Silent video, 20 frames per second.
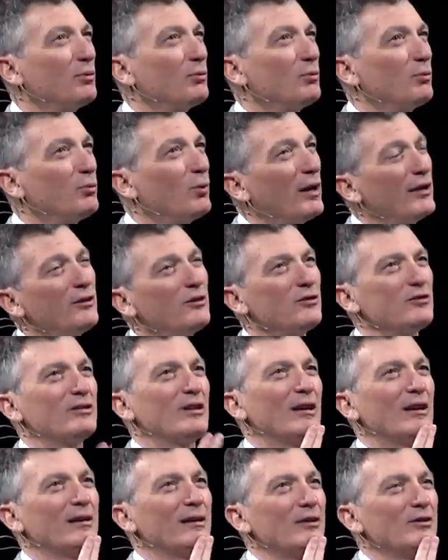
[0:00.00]
one
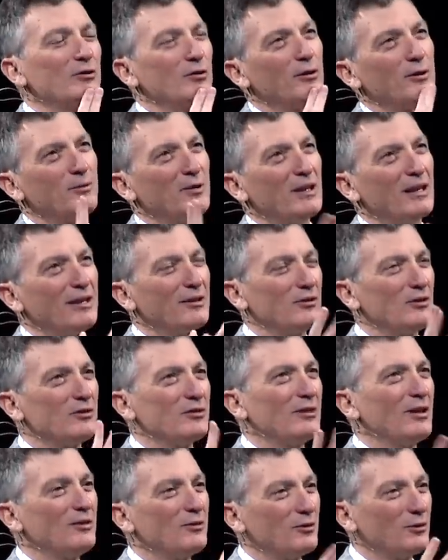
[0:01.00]
cell? That's sort of an
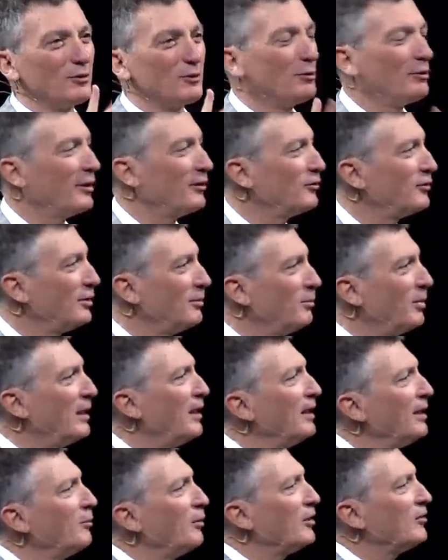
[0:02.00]
existential question. But
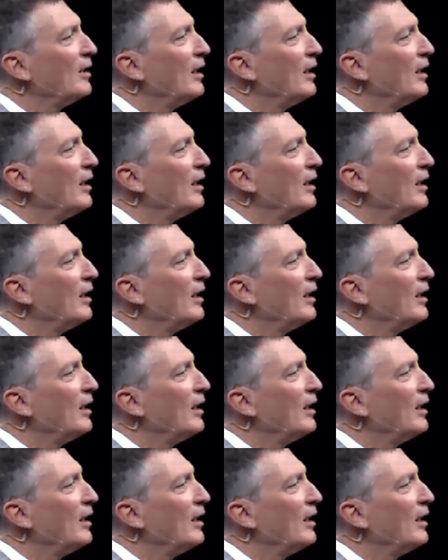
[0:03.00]
anyways,